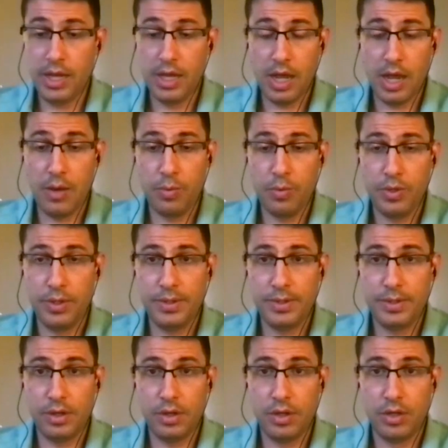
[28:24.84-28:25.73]
I
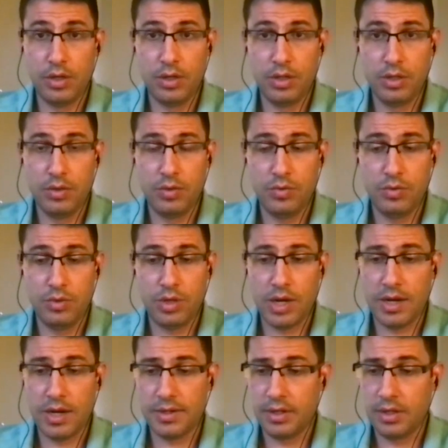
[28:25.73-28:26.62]
was on
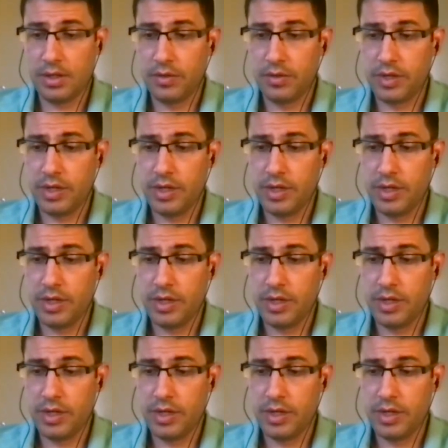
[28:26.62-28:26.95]
Trackset Online